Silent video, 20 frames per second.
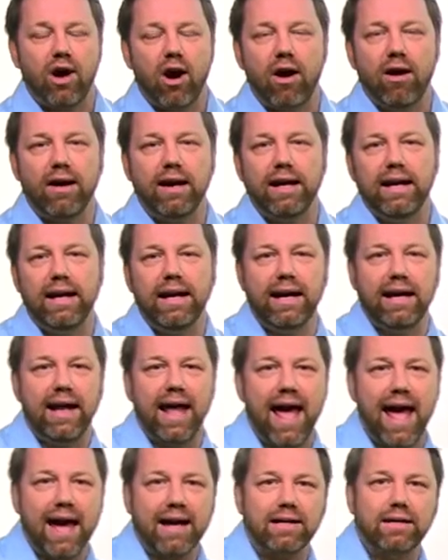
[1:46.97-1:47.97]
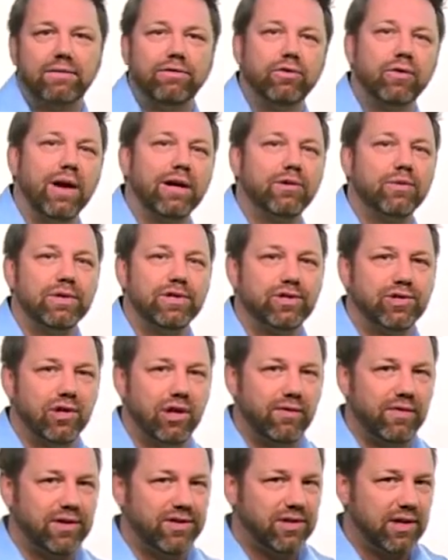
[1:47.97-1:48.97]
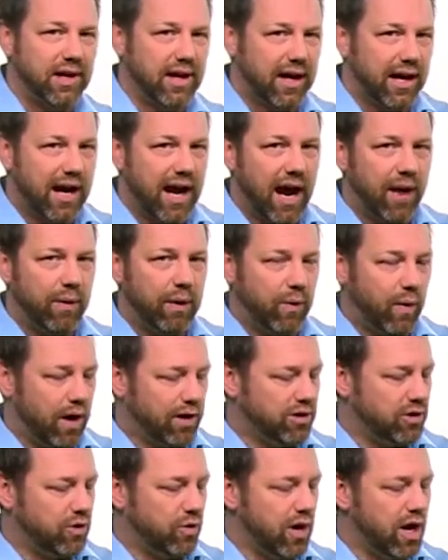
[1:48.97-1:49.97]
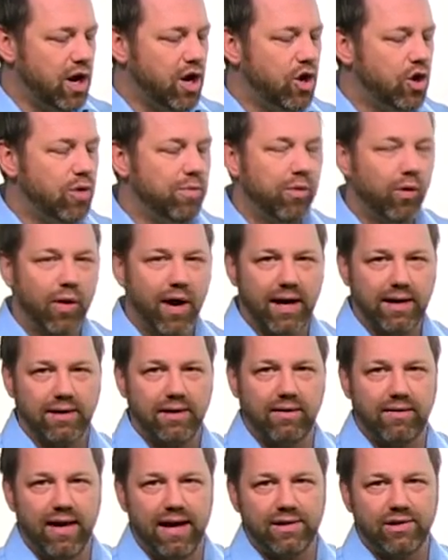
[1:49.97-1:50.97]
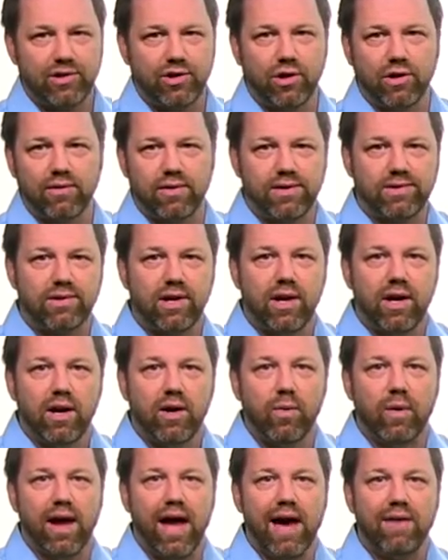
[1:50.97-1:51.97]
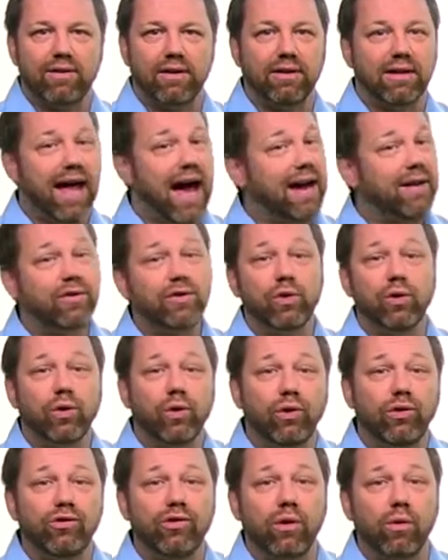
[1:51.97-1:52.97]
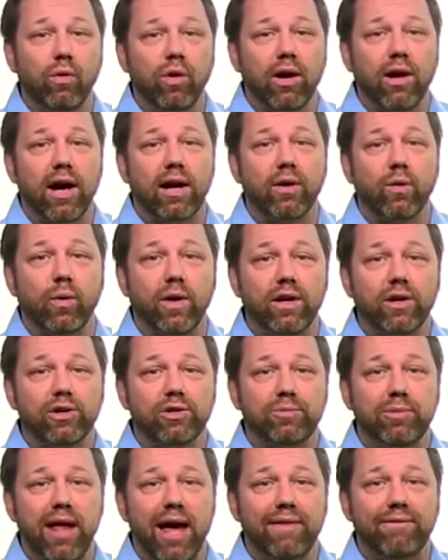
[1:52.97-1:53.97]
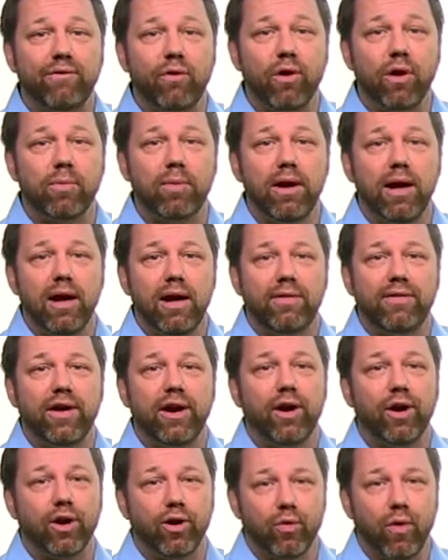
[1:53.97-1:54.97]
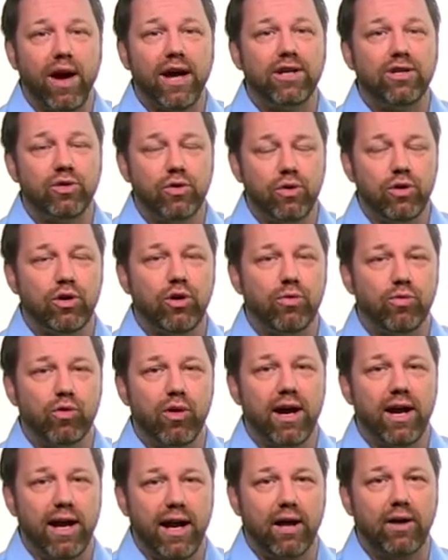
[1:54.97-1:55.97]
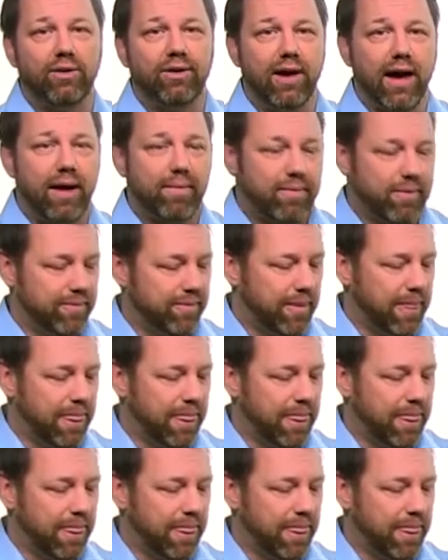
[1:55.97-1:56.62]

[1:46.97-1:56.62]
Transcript: targeting an Active Directory service and we want to enumerate that service. We have a lot of tools that work on a Windows platform that are great to enumerate LDAP.